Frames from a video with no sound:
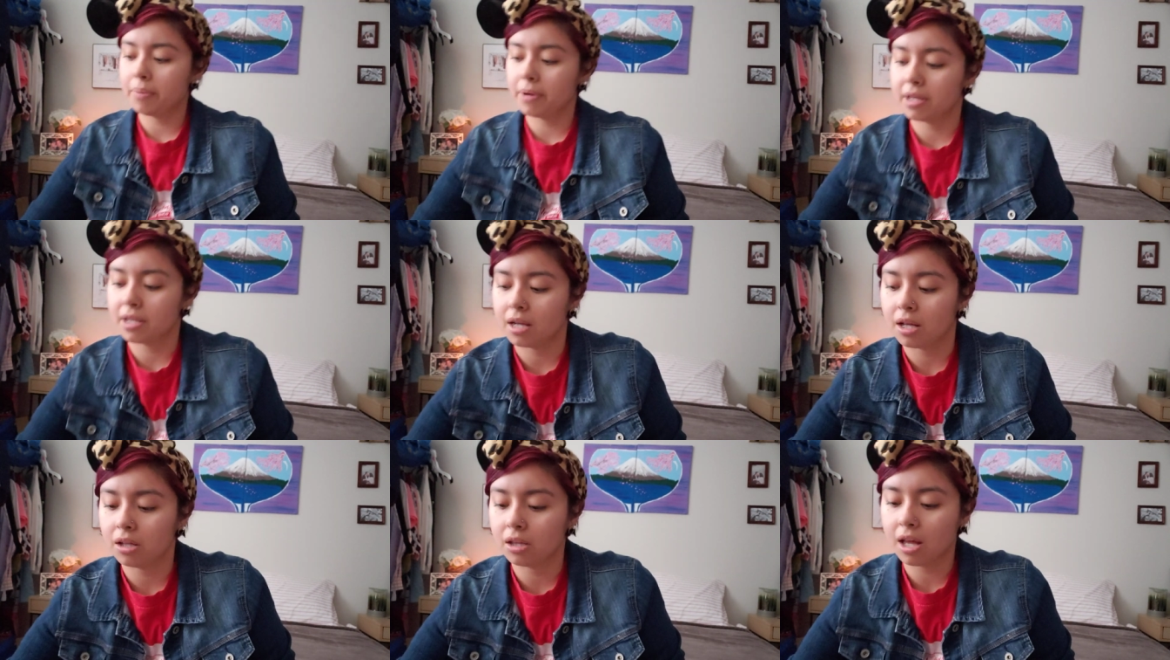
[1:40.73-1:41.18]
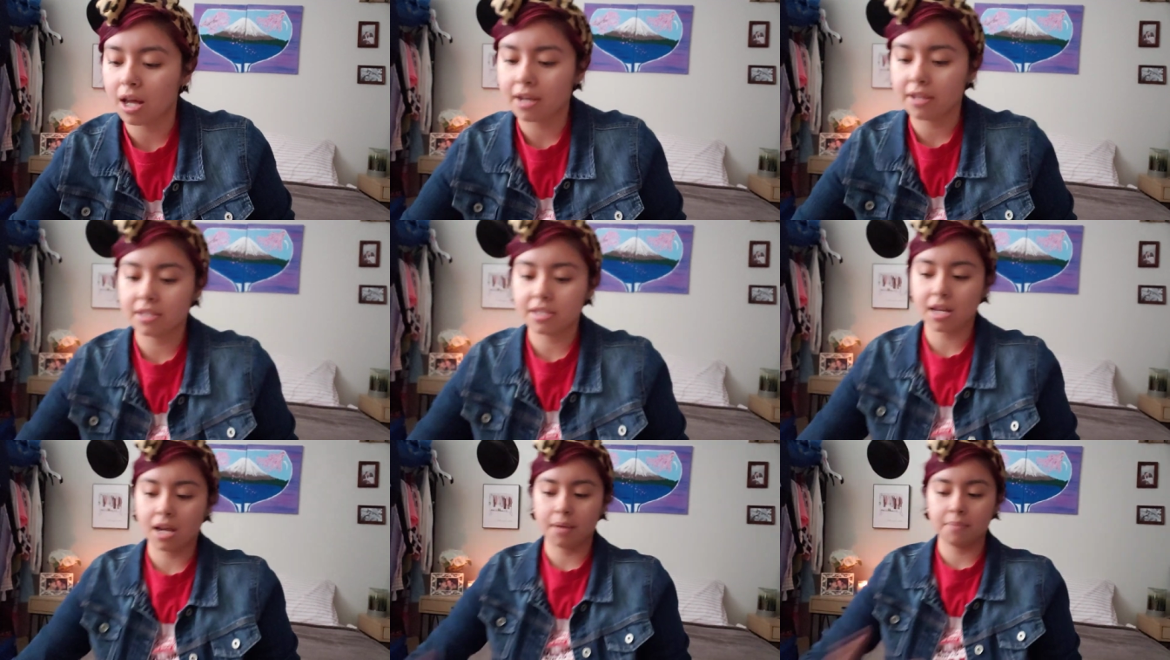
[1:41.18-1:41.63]
but a lot
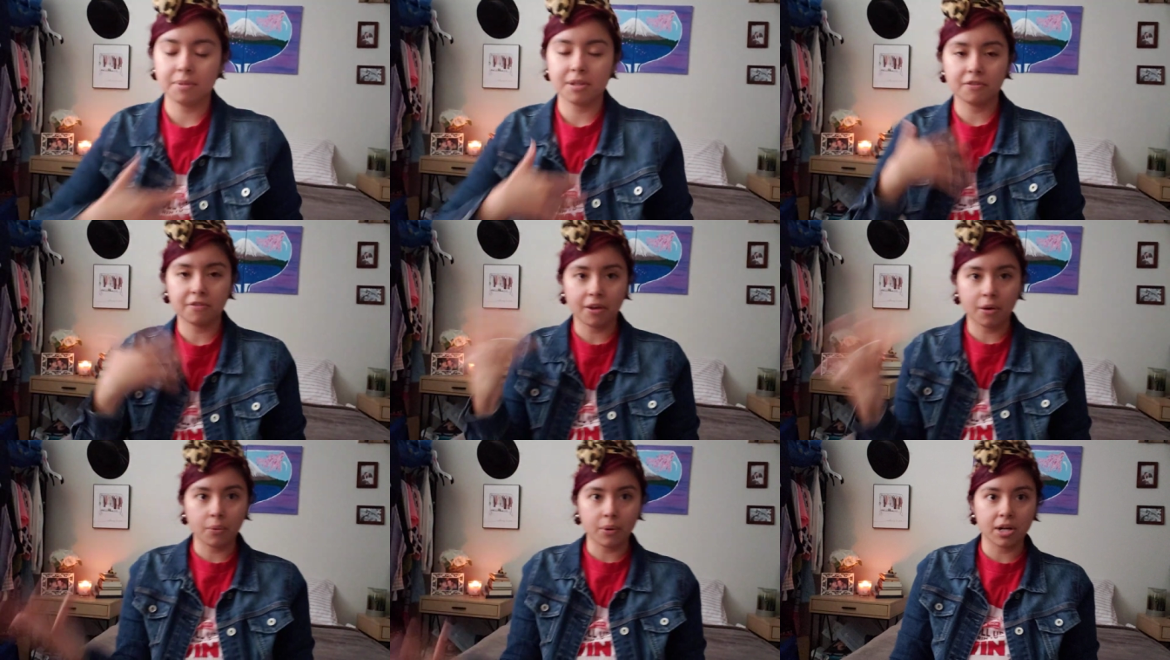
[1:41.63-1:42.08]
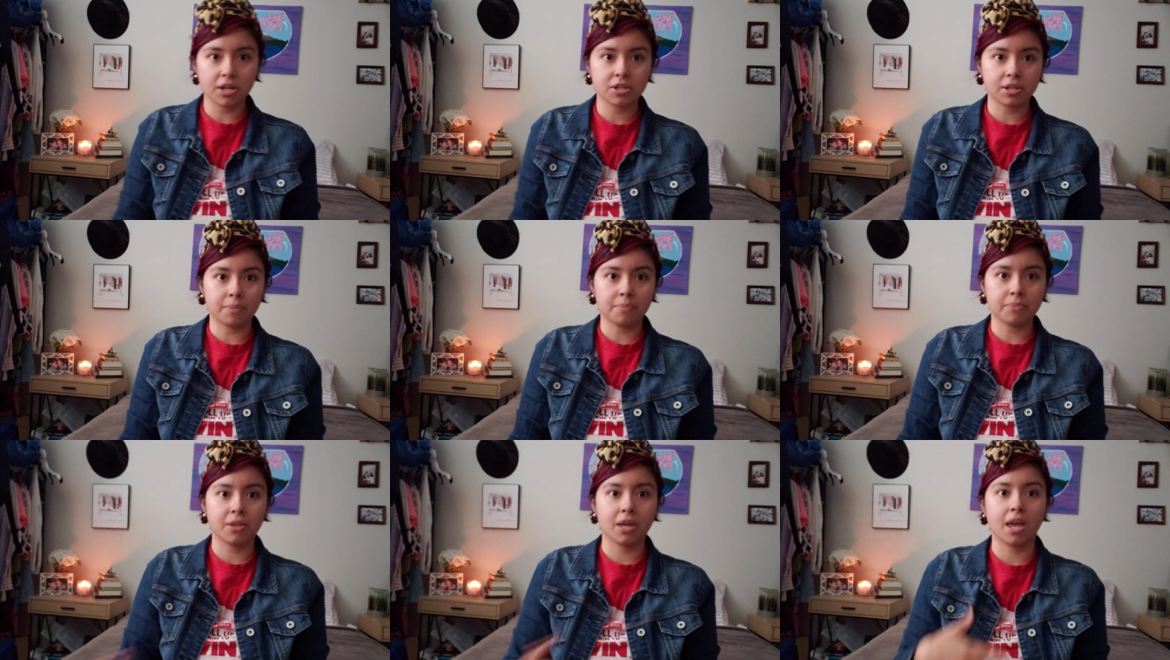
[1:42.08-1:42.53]
of the times if I wear
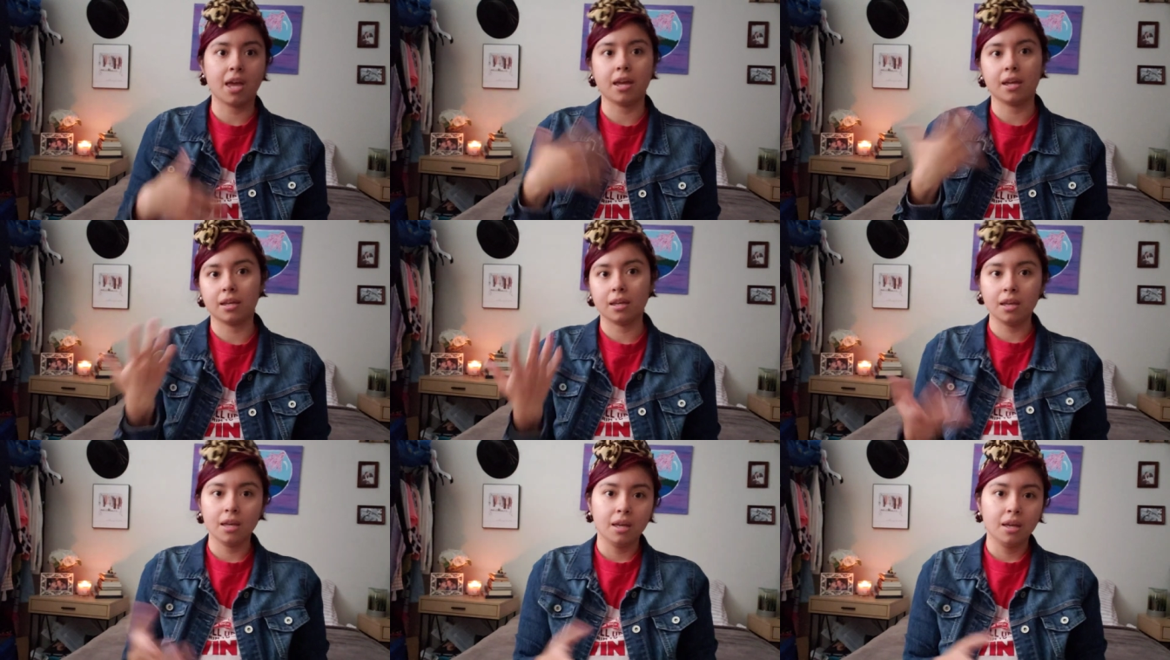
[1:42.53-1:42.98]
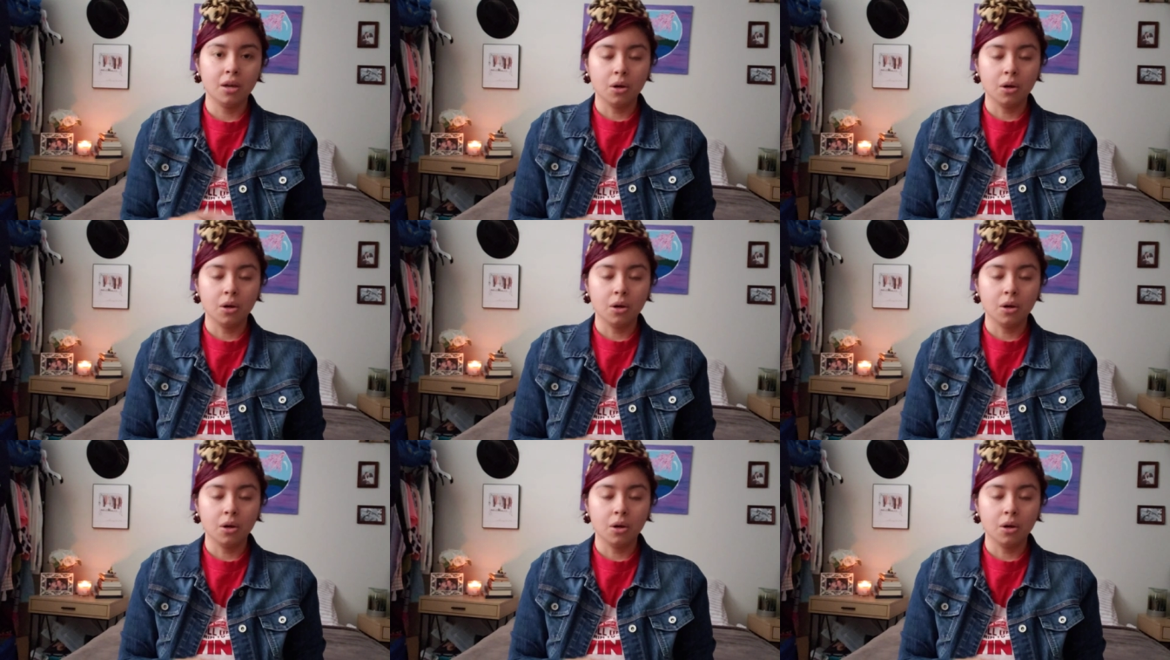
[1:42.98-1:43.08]
something